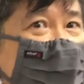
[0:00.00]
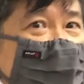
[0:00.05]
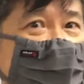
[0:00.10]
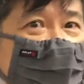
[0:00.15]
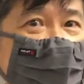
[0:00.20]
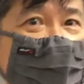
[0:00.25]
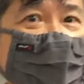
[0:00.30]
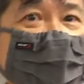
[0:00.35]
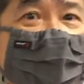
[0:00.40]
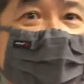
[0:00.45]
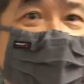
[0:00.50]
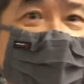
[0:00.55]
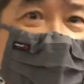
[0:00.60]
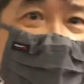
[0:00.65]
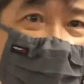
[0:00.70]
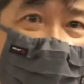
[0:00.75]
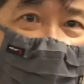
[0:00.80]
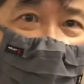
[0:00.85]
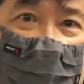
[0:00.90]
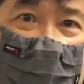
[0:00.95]
on the
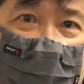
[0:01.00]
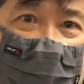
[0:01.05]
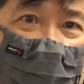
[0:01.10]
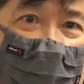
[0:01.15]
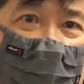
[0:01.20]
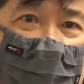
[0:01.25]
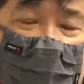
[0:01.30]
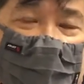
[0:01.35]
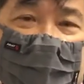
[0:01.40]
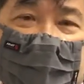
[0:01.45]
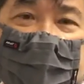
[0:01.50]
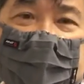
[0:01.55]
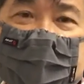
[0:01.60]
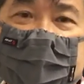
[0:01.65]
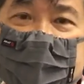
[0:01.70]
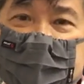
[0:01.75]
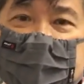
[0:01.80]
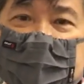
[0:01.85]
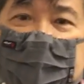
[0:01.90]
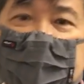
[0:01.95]
student. If the
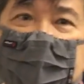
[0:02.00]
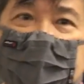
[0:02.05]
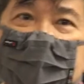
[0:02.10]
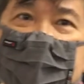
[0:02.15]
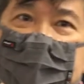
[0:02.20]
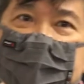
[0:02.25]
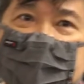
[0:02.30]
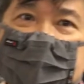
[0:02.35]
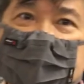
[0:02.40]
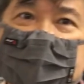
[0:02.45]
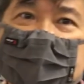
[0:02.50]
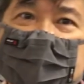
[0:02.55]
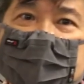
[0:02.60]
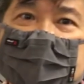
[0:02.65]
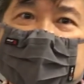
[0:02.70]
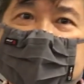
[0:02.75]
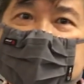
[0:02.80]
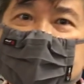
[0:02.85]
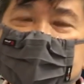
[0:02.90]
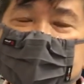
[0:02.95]
student wants to run
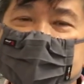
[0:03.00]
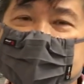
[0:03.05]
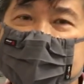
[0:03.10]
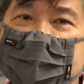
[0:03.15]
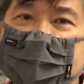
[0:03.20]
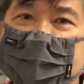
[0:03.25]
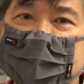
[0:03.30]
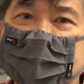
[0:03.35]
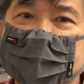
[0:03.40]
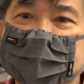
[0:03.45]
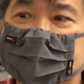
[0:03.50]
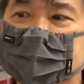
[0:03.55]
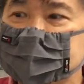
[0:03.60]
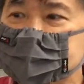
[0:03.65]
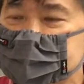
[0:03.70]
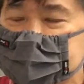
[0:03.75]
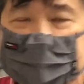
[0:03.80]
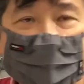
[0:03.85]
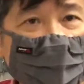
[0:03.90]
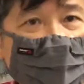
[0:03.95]
their own samples,
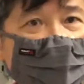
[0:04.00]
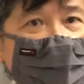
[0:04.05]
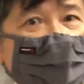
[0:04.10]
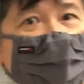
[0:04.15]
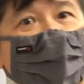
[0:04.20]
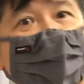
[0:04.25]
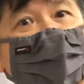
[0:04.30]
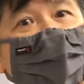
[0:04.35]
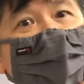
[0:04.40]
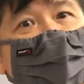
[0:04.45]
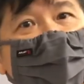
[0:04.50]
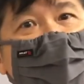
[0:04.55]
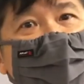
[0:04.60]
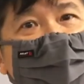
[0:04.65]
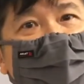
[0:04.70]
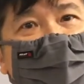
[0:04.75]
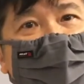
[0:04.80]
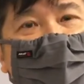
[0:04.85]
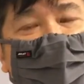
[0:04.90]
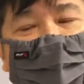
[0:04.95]
they can.
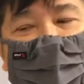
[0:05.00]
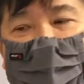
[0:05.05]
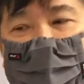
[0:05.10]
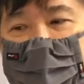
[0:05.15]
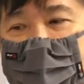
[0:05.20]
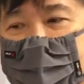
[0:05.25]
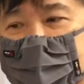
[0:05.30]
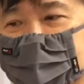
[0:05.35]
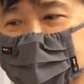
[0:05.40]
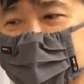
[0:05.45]
They'll have to